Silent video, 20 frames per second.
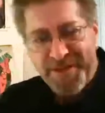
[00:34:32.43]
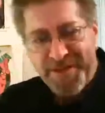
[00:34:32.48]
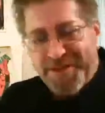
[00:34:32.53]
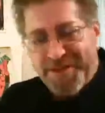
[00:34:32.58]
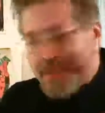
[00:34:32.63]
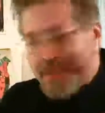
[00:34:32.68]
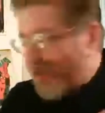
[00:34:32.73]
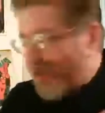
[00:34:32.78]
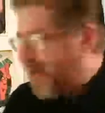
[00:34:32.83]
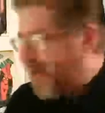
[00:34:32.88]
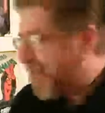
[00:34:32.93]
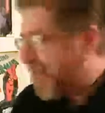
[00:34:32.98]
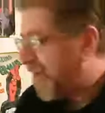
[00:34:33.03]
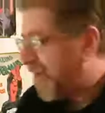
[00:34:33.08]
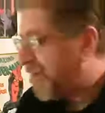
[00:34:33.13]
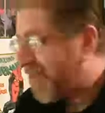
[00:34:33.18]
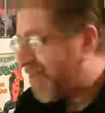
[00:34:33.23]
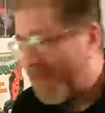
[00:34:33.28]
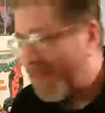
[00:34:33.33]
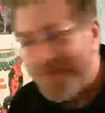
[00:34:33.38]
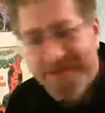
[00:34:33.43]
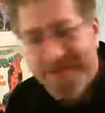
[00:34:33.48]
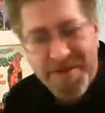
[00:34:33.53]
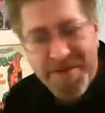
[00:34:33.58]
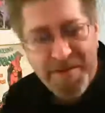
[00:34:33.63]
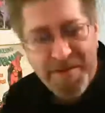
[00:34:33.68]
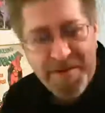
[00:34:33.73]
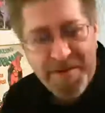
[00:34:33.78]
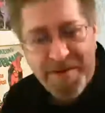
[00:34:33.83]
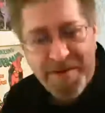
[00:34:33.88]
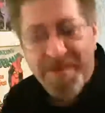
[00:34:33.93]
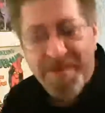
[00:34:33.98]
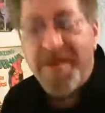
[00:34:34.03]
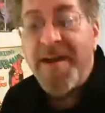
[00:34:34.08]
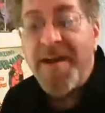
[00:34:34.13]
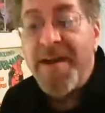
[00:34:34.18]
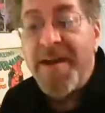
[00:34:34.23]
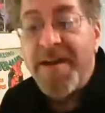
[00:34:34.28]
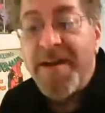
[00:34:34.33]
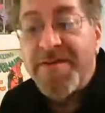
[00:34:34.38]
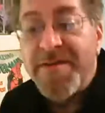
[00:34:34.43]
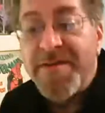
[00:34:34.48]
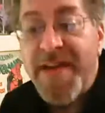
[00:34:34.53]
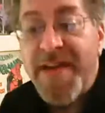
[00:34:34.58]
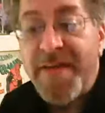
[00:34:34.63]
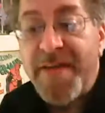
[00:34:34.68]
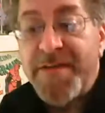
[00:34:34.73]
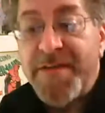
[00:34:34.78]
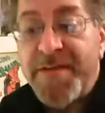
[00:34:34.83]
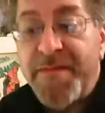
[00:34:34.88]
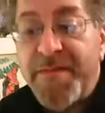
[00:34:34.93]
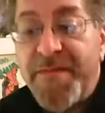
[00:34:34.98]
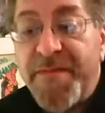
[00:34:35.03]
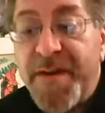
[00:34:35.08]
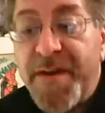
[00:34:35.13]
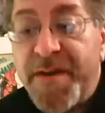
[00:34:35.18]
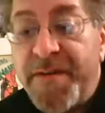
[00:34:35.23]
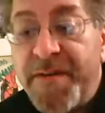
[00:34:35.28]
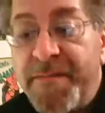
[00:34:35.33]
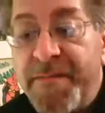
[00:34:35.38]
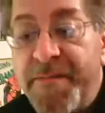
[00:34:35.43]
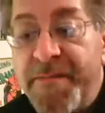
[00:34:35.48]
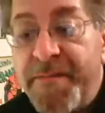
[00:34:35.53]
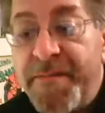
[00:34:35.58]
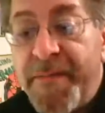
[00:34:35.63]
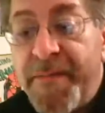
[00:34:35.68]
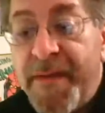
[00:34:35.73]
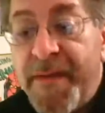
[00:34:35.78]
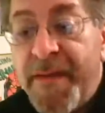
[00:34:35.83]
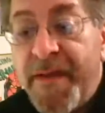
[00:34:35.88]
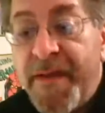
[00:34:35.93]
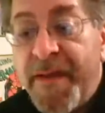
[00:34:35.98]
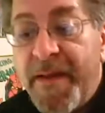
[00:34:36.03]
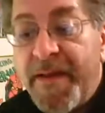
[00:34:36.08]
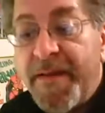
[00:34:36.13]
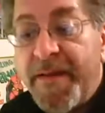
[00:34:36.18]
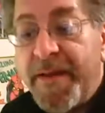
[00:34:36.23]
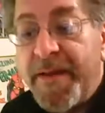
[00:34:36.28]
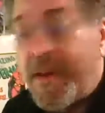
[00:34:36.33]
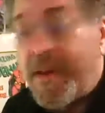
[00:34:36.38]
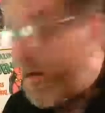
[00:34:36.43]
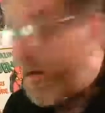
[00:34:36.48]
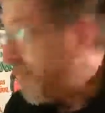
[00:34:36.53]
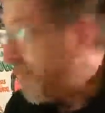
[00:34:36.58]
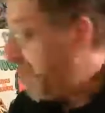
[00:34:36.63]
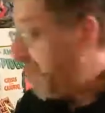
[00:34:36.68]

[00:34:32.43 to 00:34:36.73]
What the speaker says: shows up, see what's going on, just having some fun. Yeah.